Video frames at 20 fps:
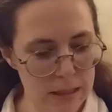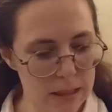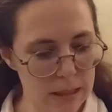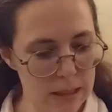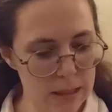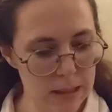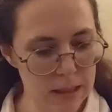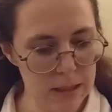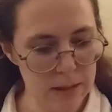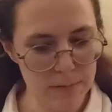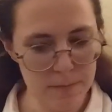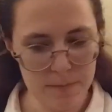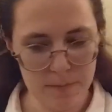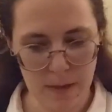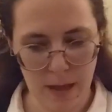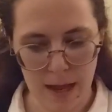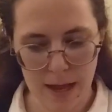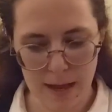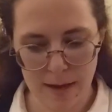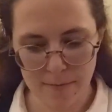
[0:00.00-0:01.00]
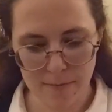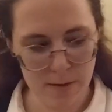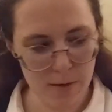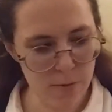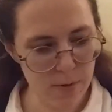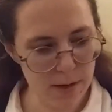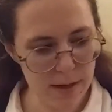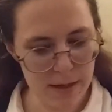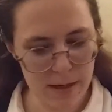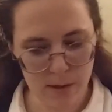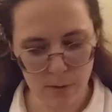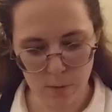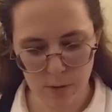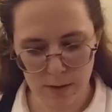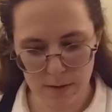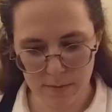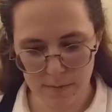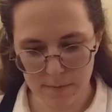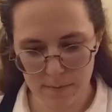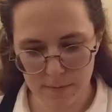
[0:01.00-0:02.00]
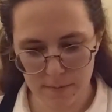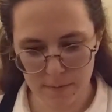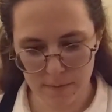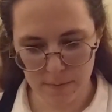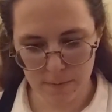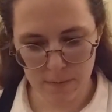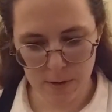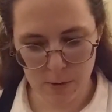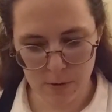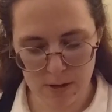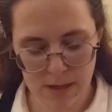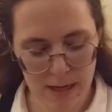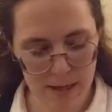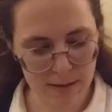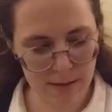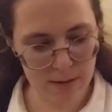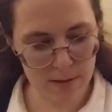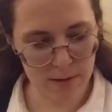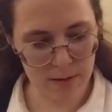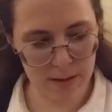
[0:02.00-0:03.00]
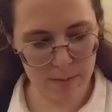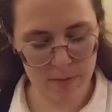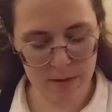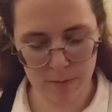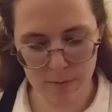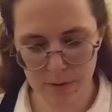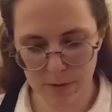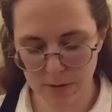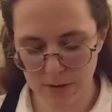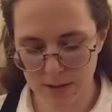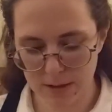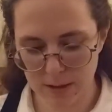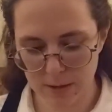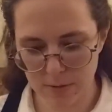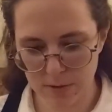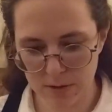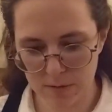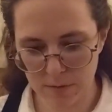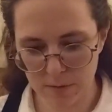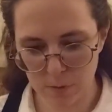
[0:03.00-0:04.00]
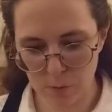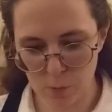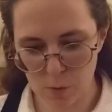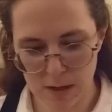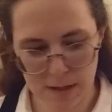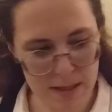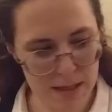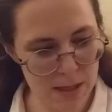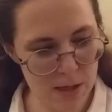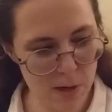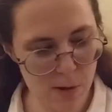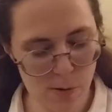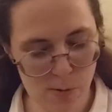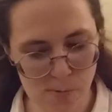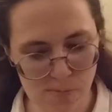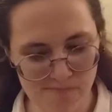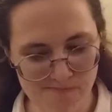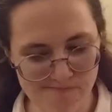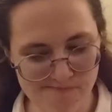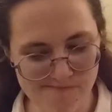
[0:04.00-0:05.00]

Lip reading: I have no idea what utensil I'm supposed to use for what, though.